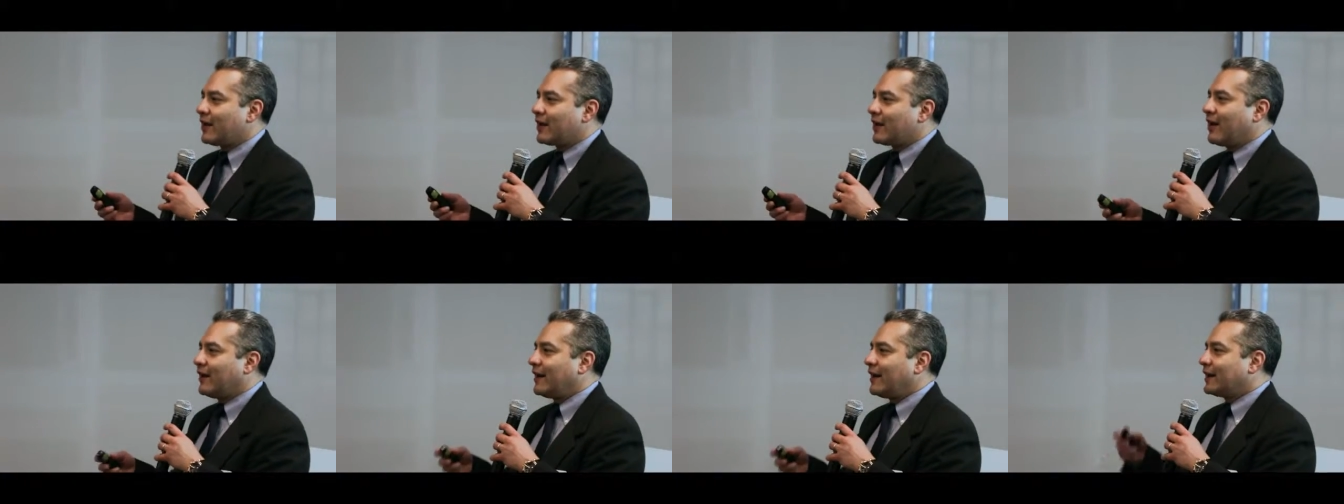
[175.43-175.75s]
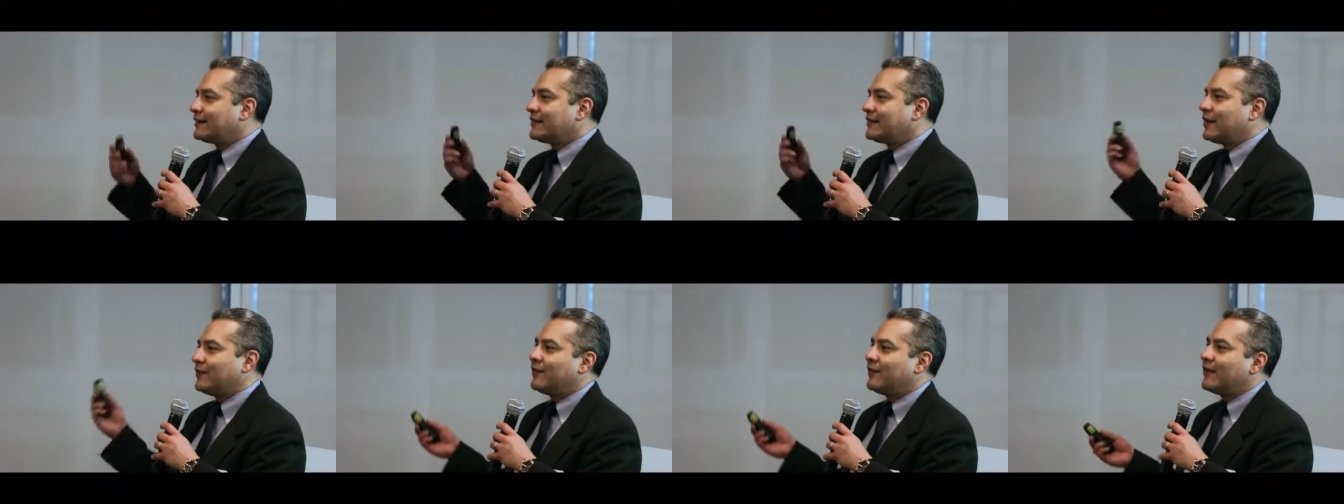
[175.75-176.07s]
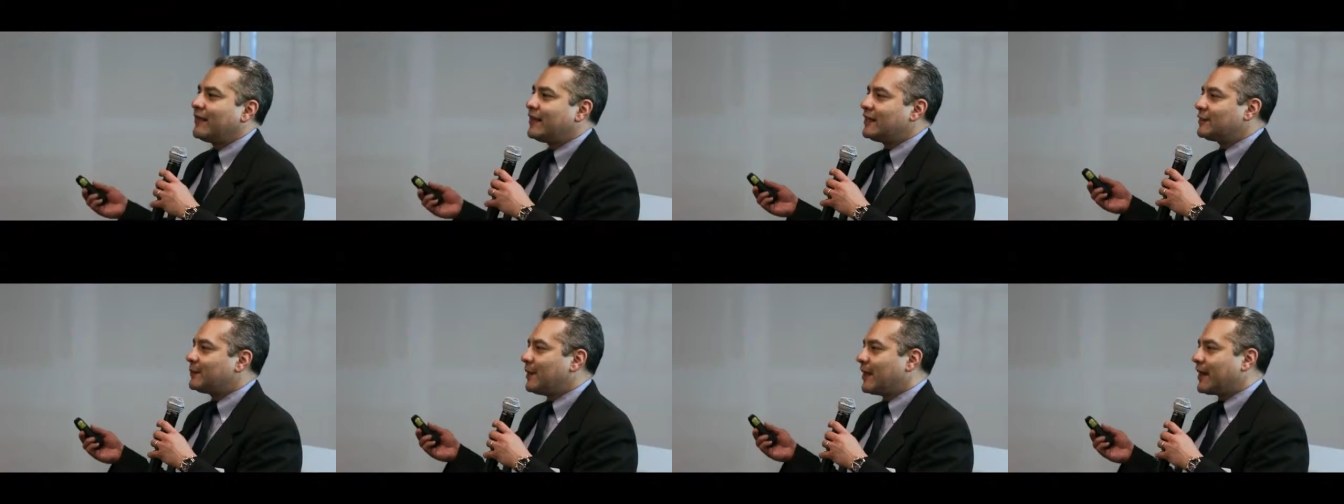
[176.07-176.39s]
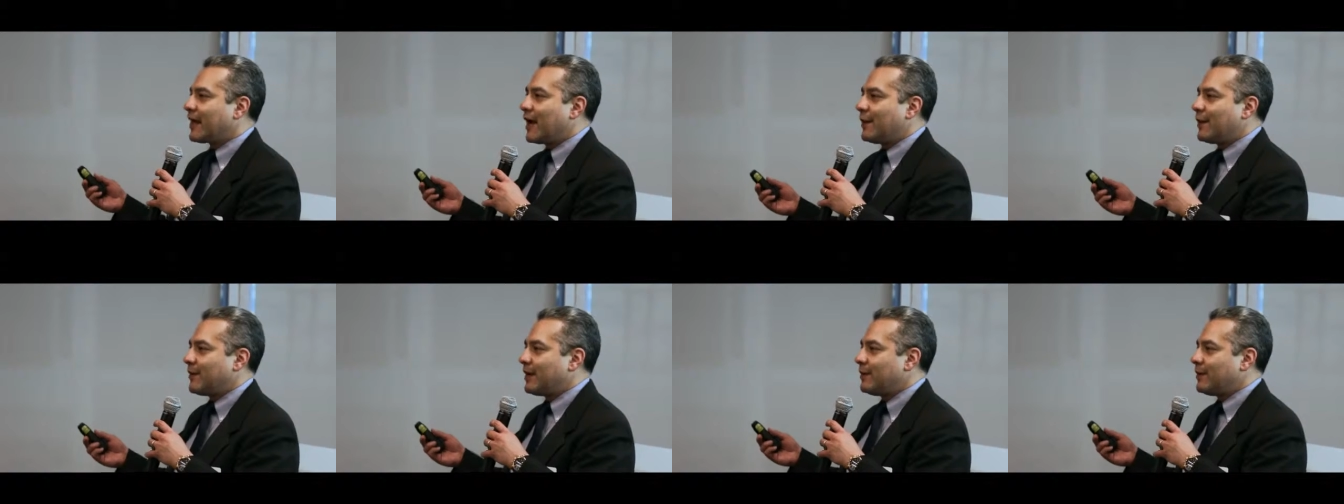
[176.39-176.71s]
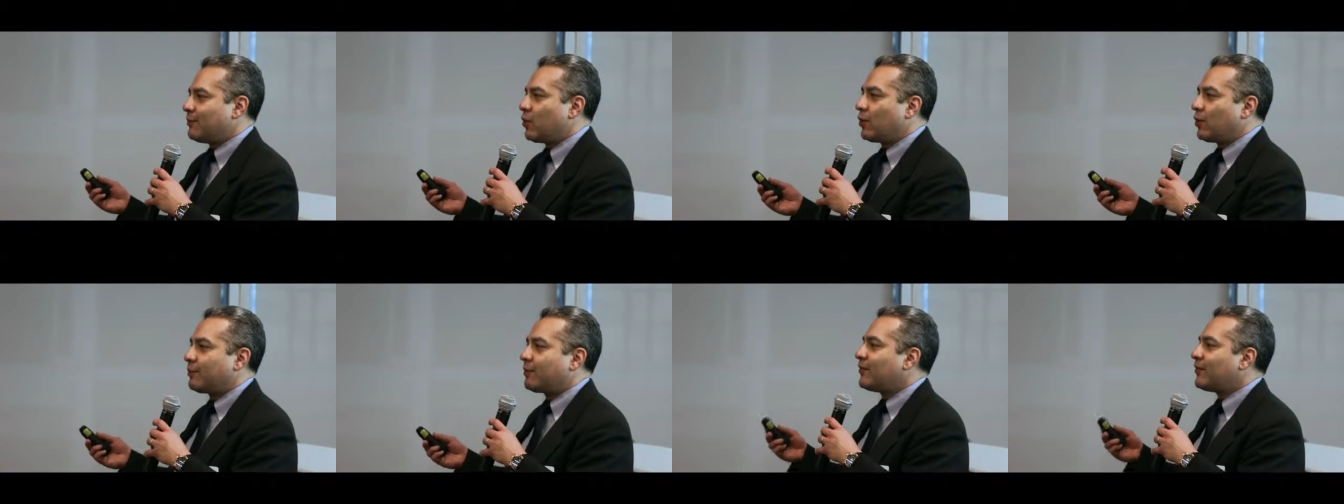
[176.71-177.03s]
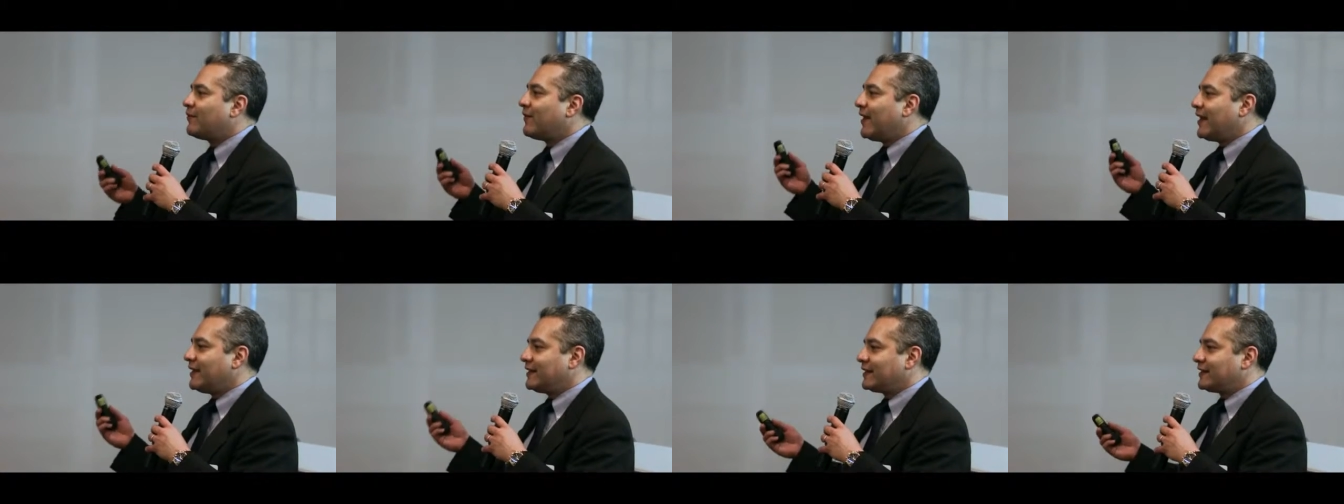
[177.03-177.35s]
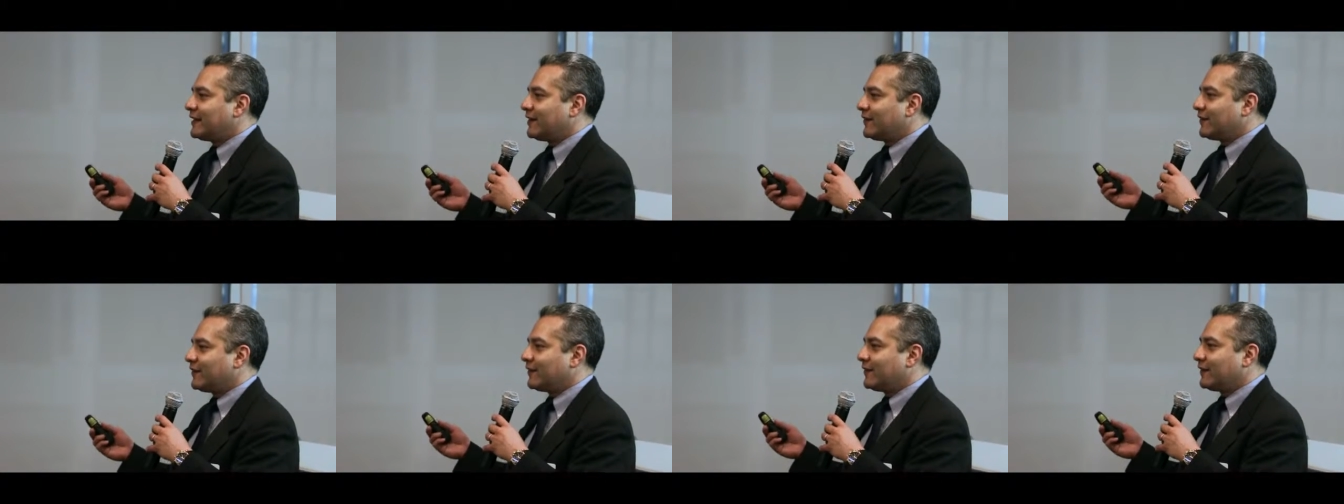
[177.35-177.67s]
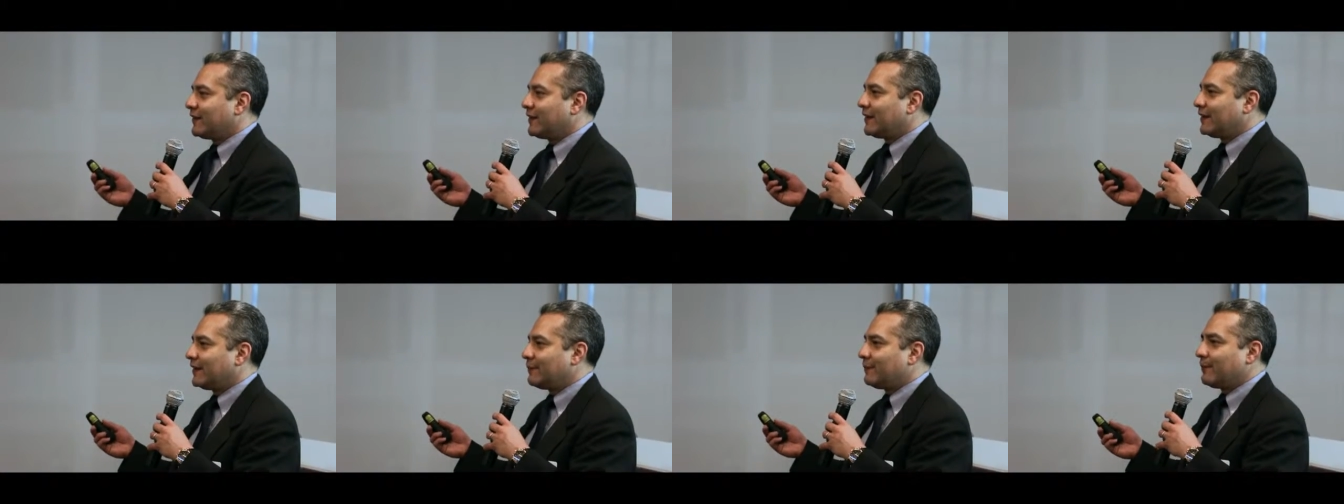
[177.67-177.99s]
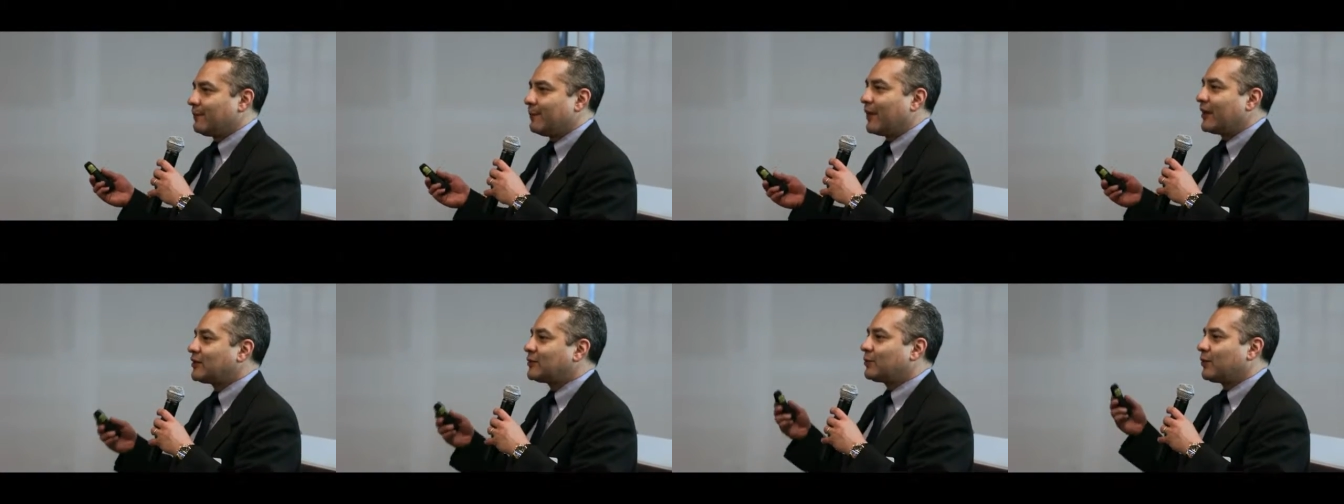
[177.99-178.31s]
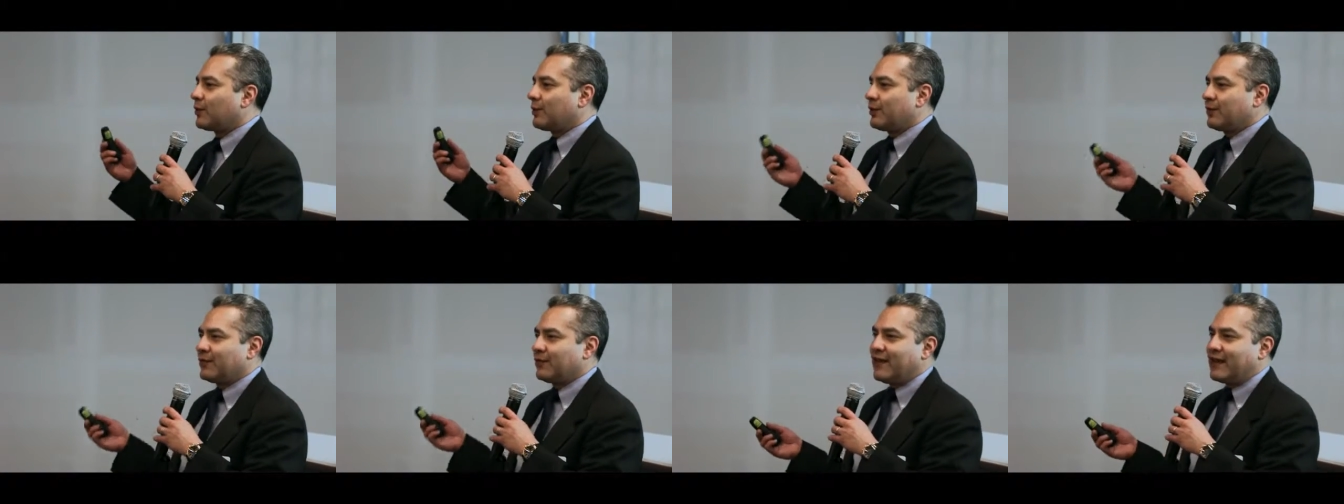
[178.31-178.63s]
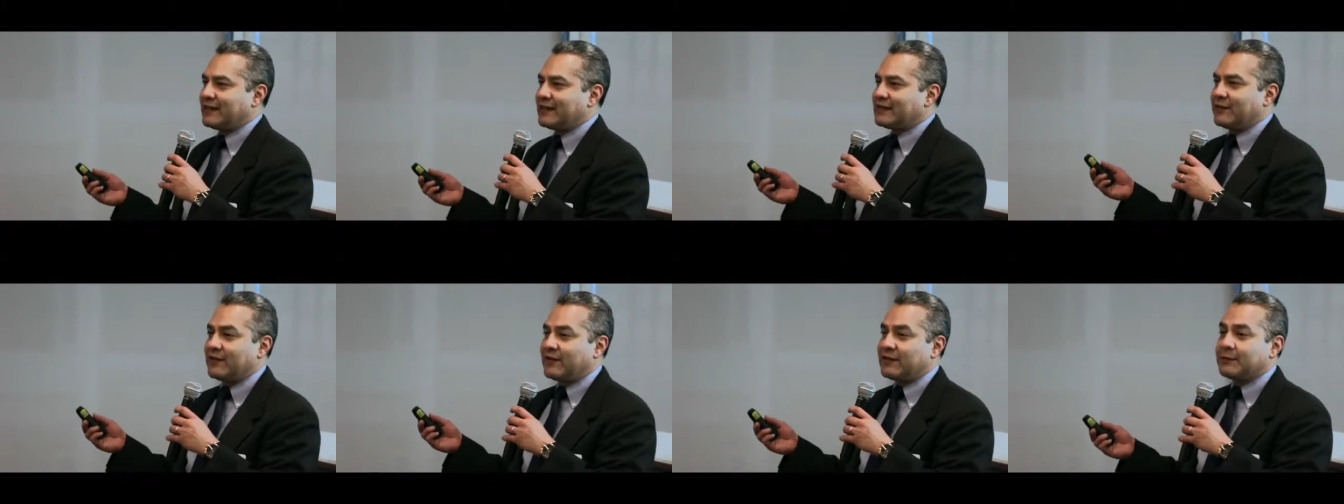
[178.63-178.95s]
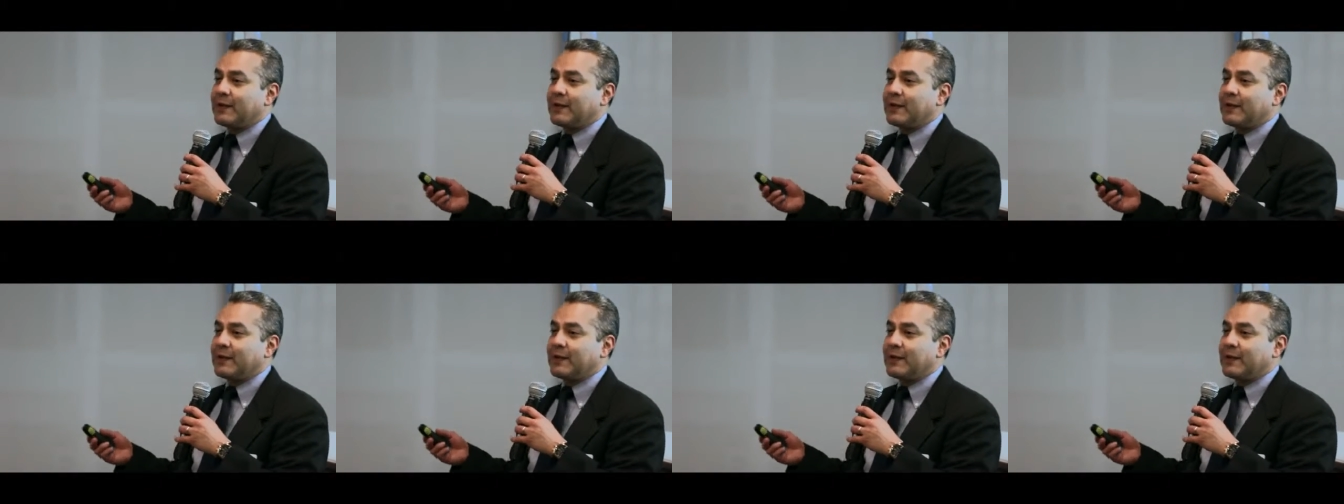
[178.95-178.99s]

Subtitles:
Connectivity is becoming more pervasive, much more pervasive.